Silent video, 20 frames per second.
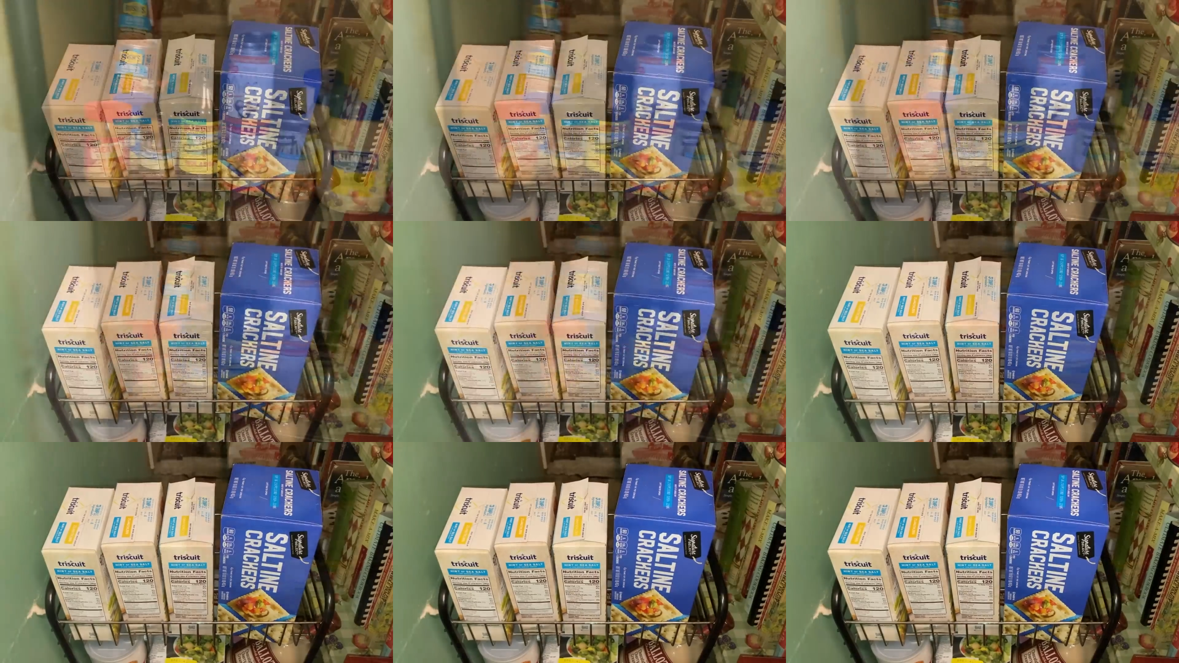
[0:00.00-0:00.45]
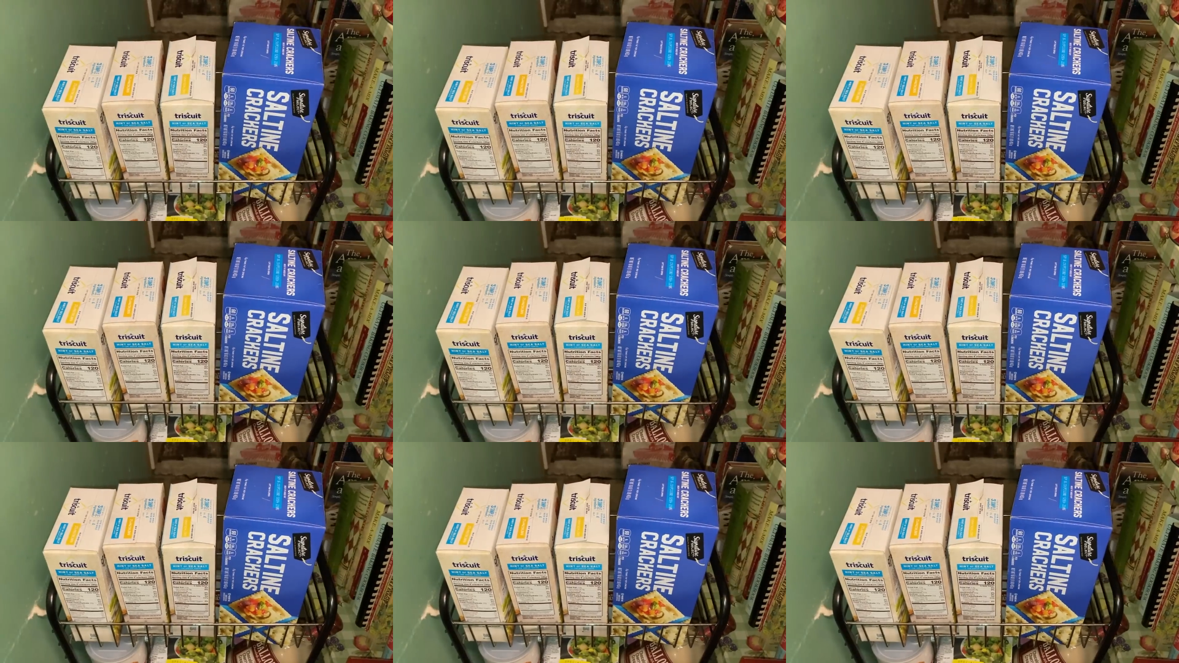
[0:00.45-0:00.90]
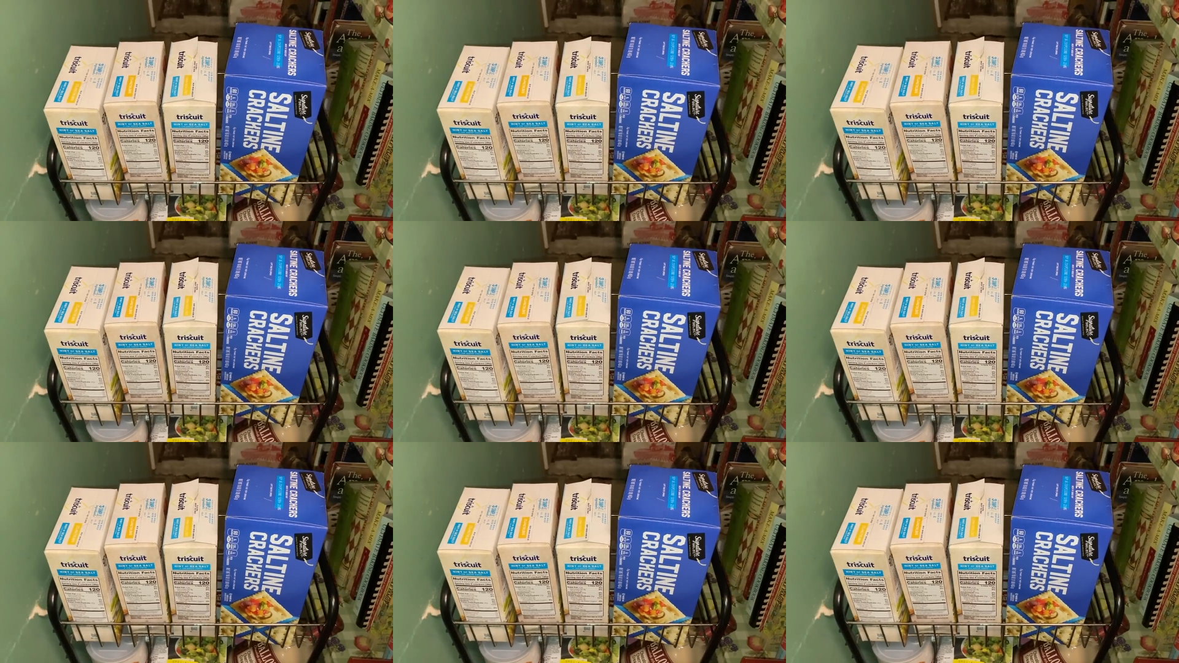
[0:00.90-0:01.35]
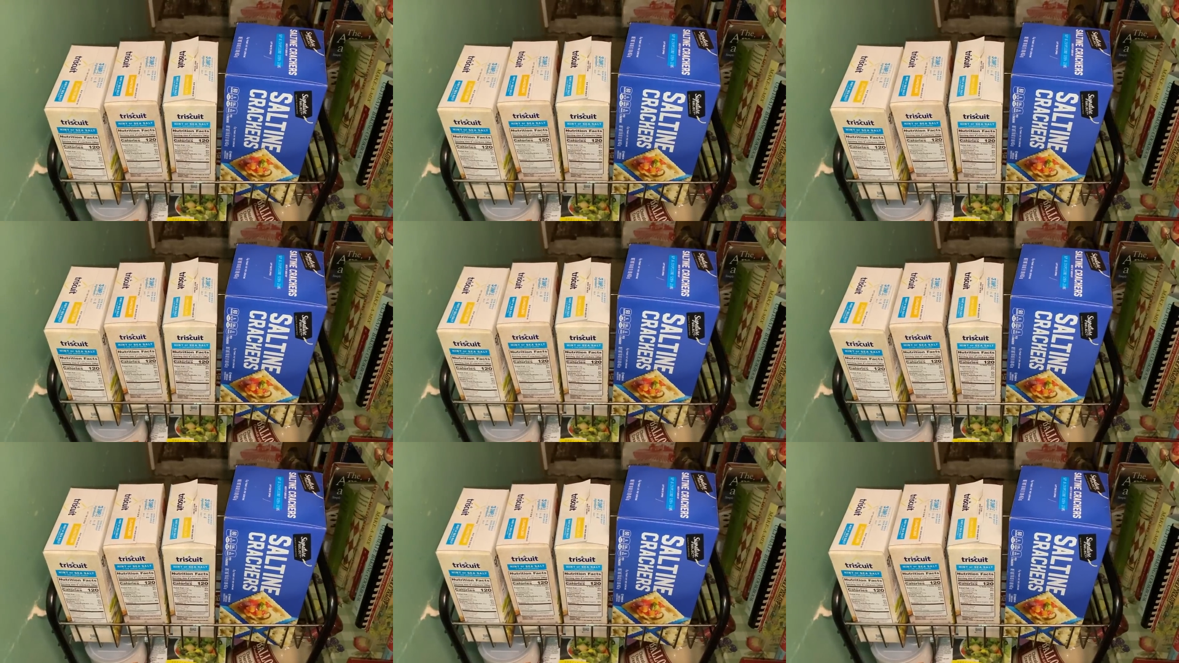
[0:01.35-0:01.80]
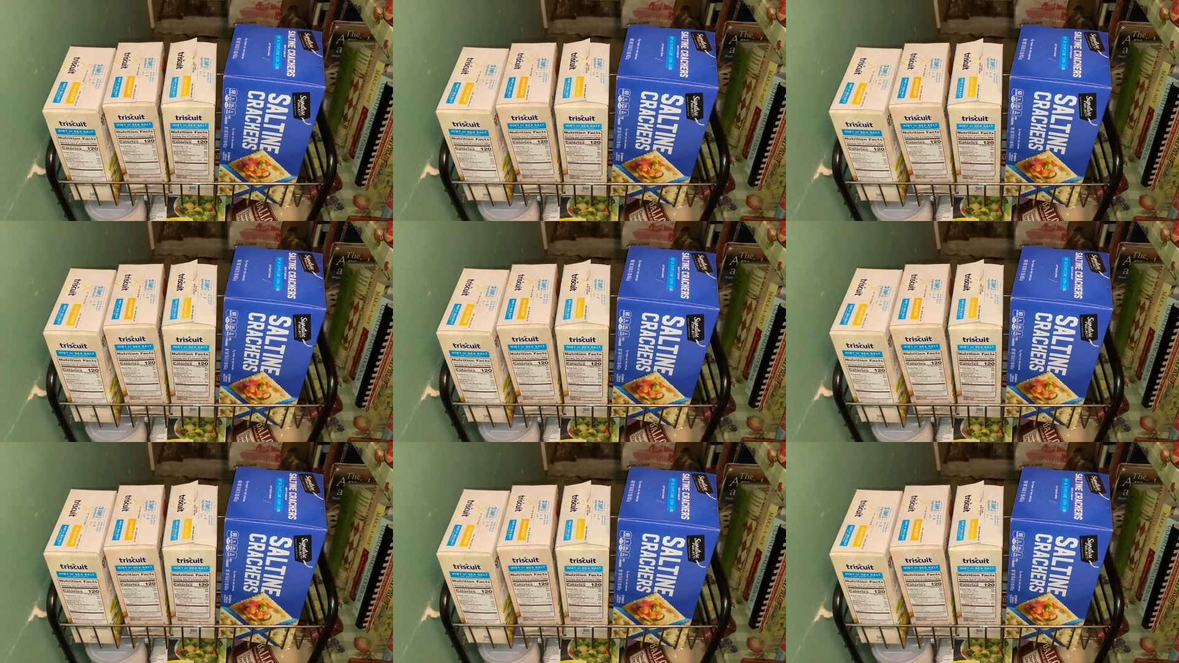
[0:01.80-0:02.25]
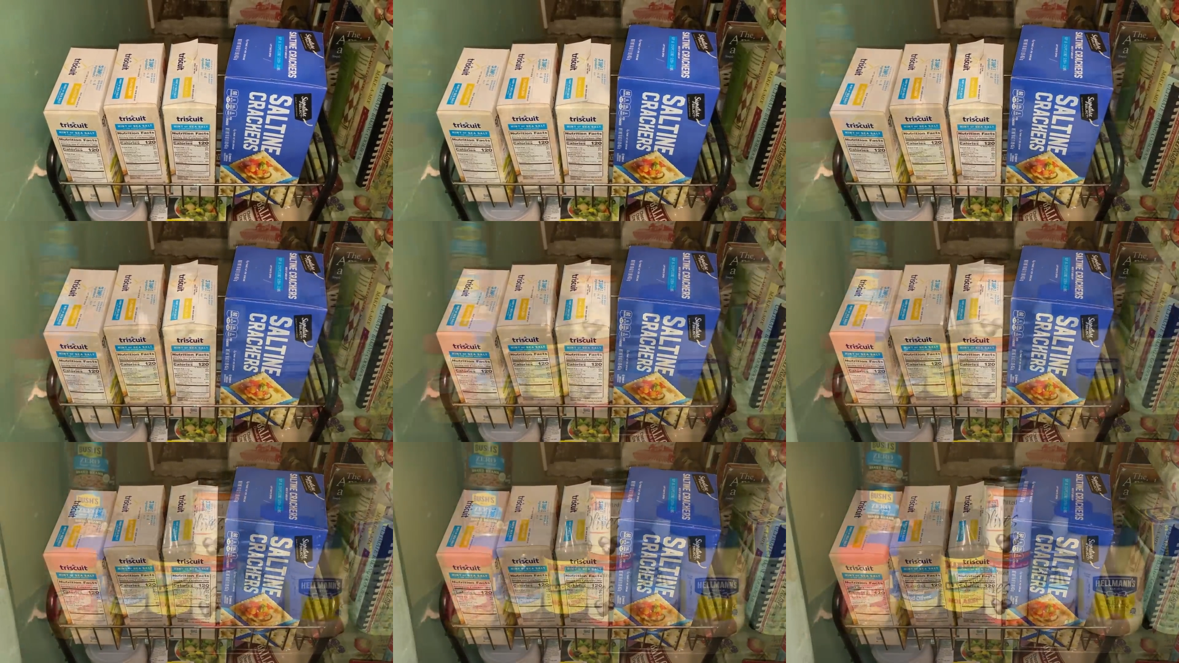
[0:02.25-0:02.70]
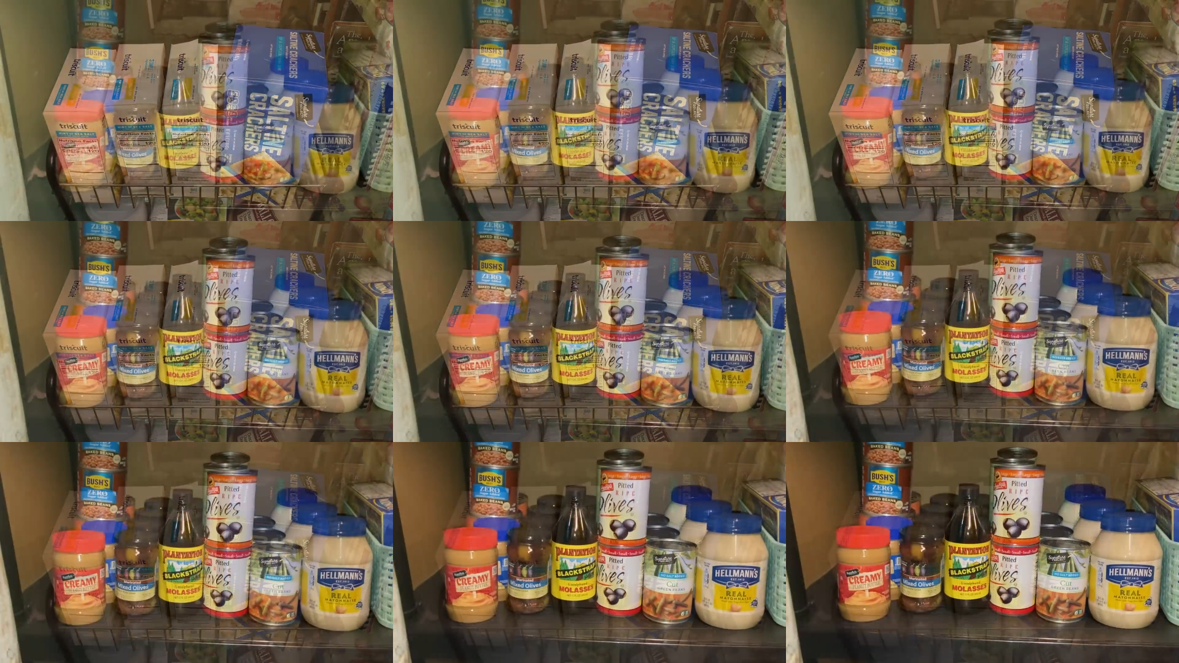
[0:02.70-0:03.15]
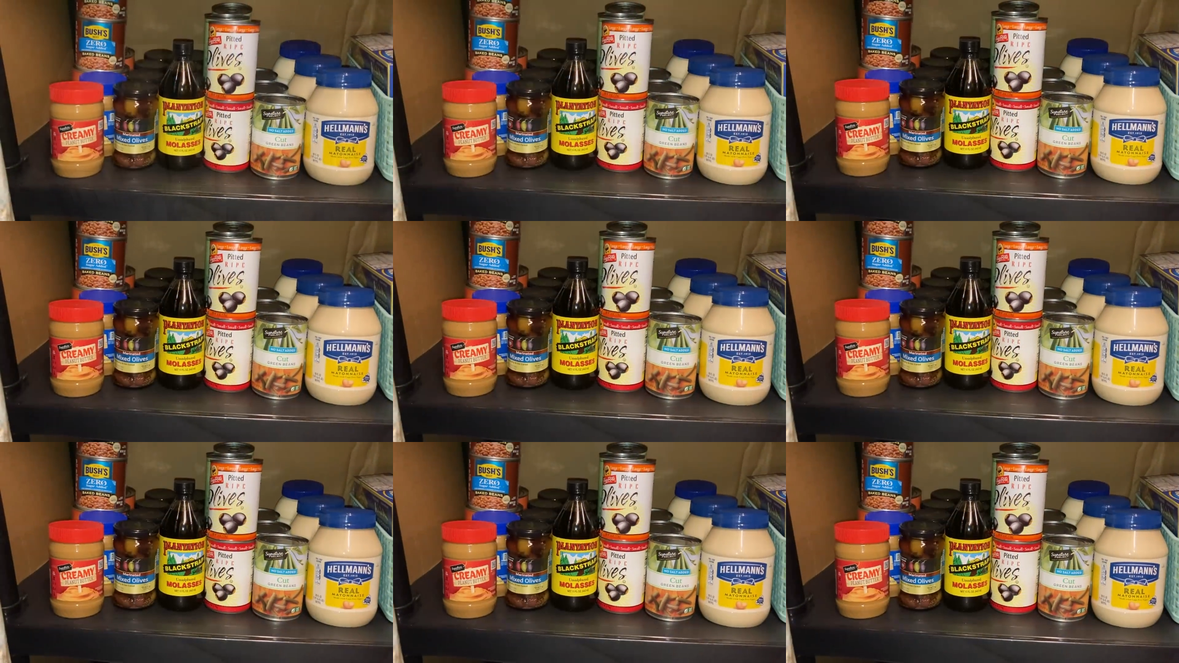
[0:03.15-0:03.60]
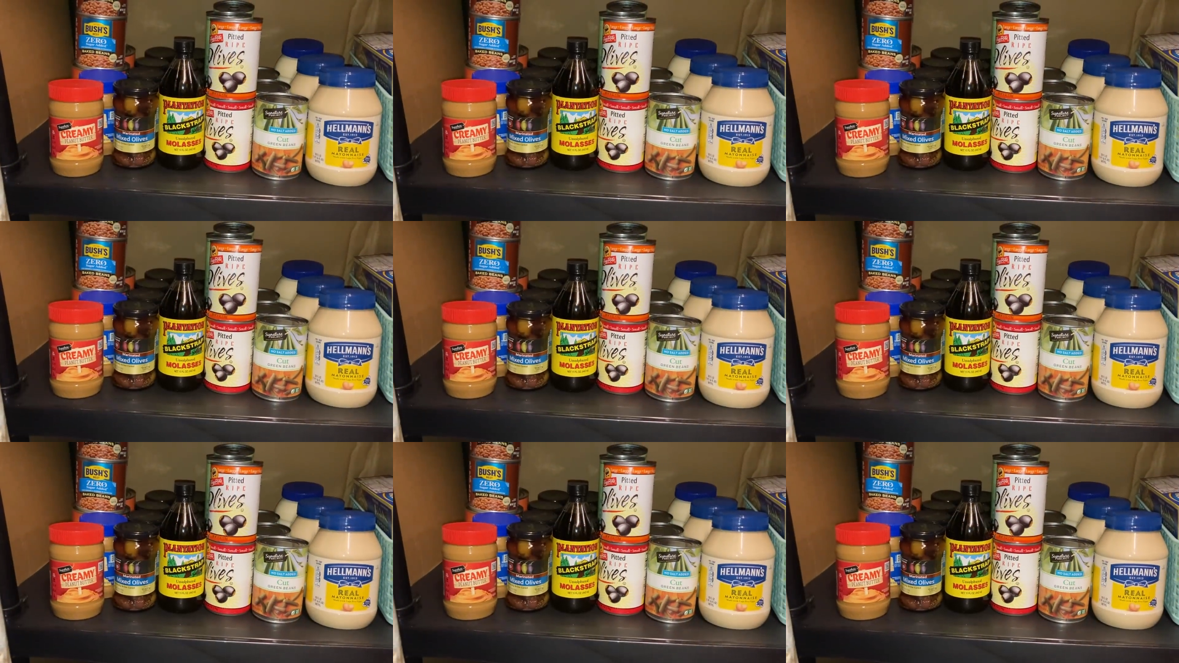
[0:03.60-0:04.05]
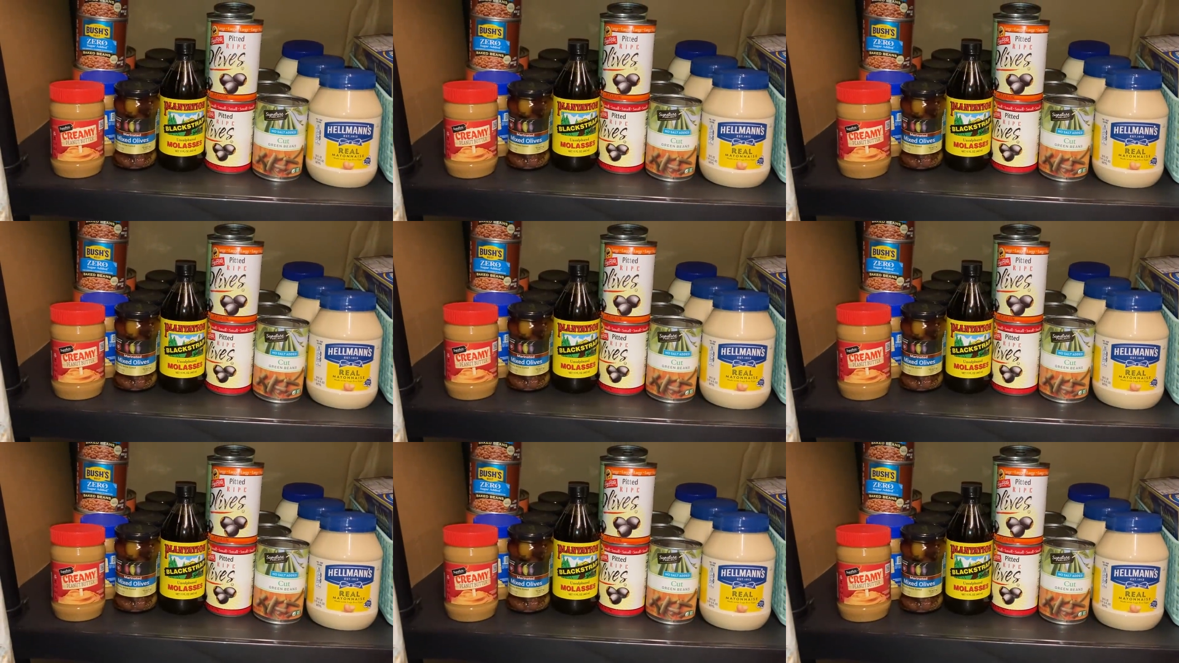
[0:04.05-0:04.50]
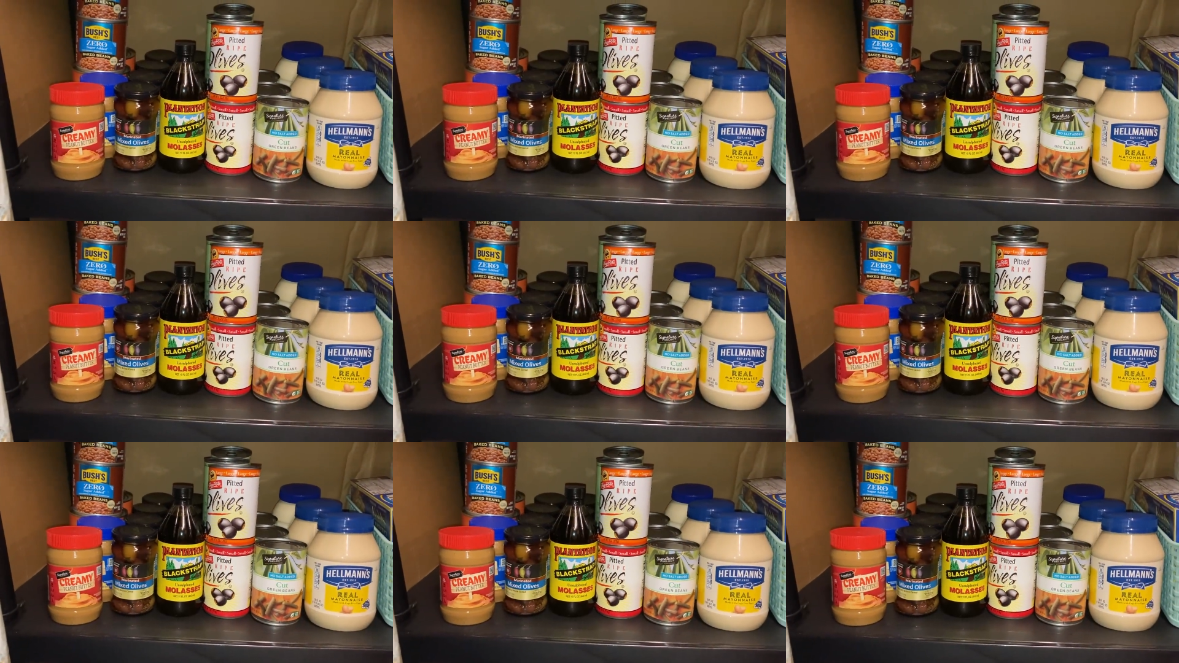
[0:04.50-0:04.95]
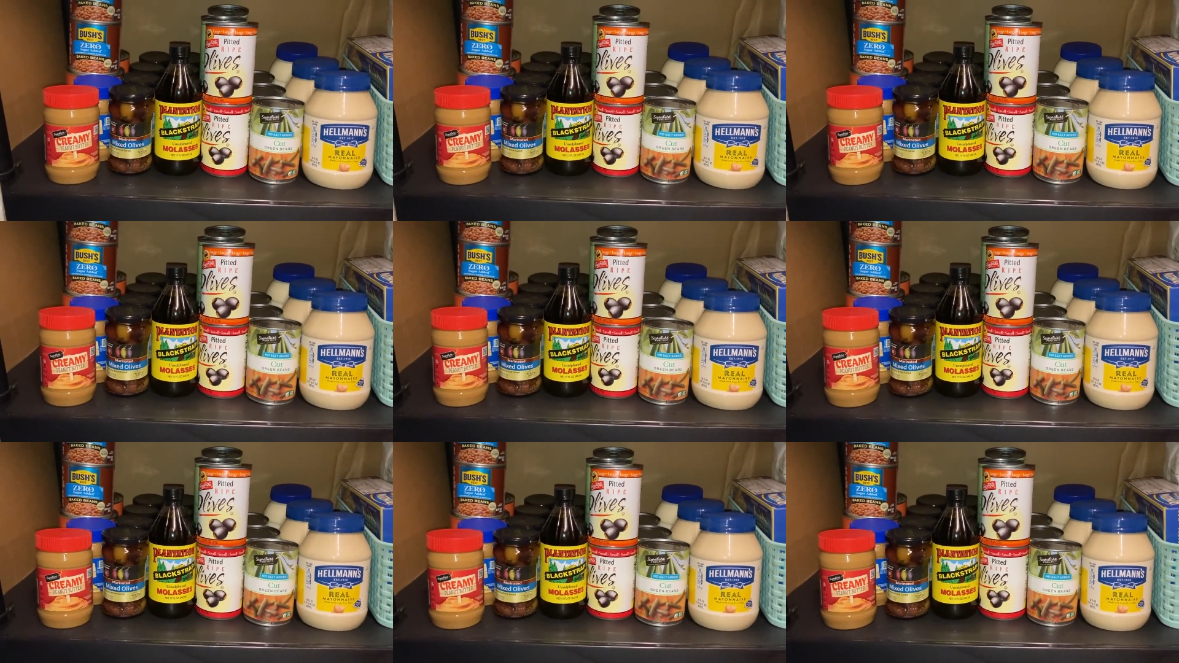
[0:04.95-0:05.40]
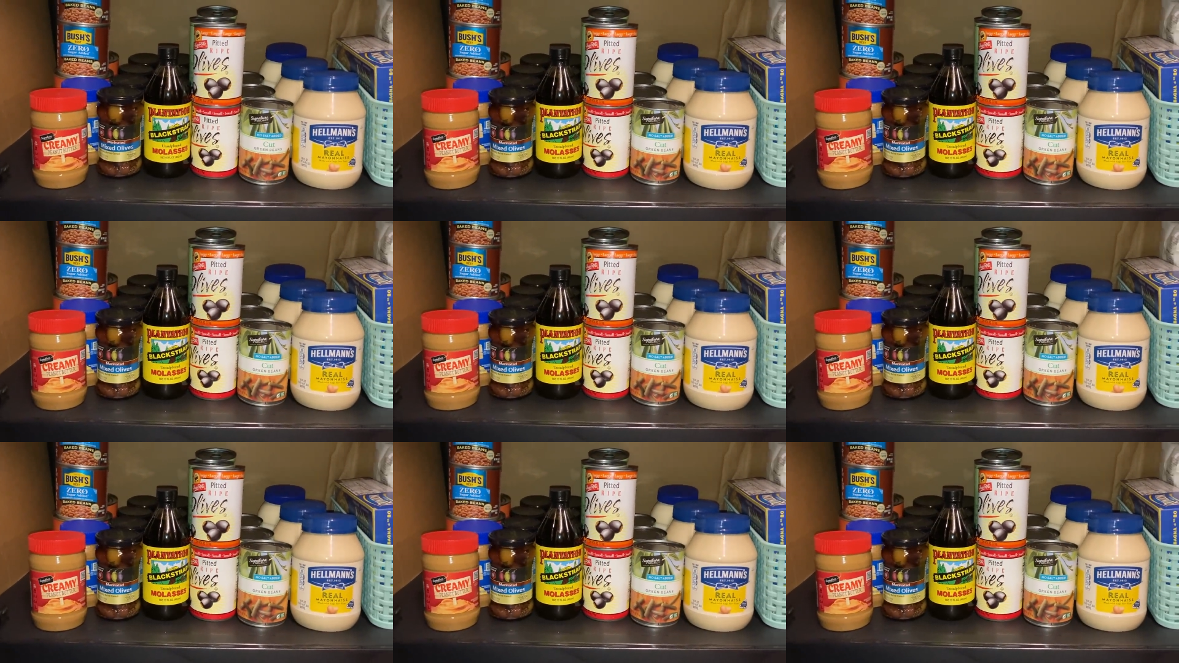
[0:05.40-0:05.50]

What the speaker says: No face is visible, so there are no lips to read.